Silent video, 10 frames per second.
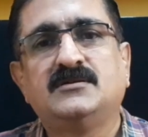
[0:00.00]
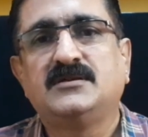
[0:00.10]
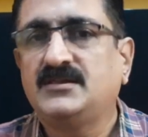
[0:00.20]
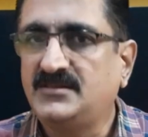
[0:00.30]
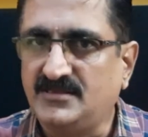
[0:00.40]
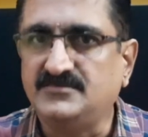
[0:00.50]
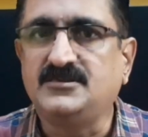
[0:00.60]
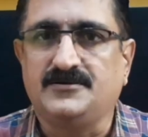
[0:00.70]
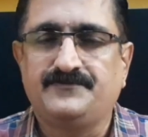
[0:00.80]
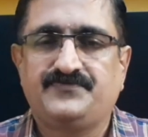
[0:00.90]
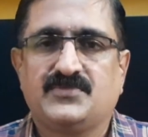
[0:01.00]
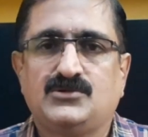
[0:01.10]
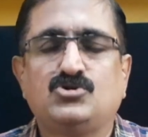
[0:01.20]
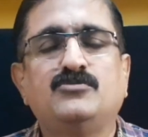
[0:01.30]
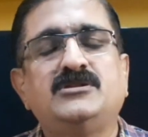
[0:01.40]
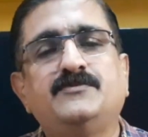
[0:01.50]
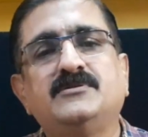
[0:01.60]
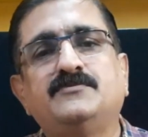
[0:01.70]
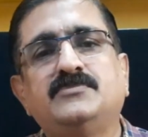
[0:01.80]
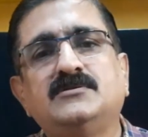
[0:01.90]
in India. So many
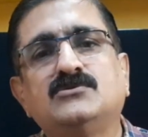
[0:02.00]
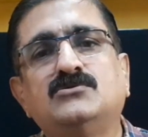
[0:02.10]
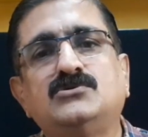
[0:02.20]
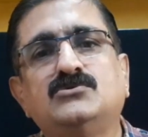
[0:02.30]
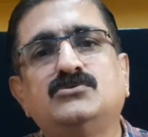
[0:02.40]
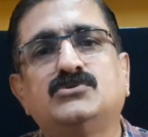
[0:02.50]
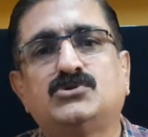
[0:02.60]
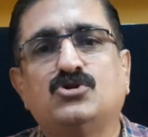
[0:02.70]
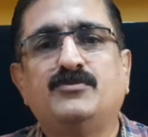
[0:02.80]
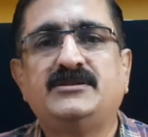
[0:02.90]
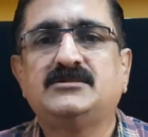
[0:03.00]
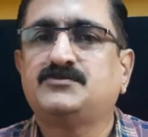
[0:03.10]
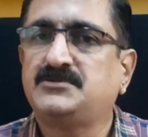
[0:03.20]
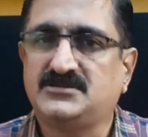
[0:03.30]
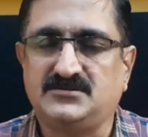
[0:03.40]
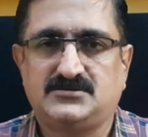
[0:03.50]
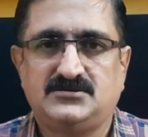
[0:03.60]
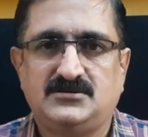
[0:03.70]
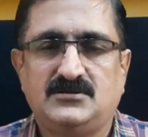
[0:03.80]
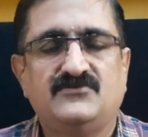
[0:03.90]
people go to so many specialists.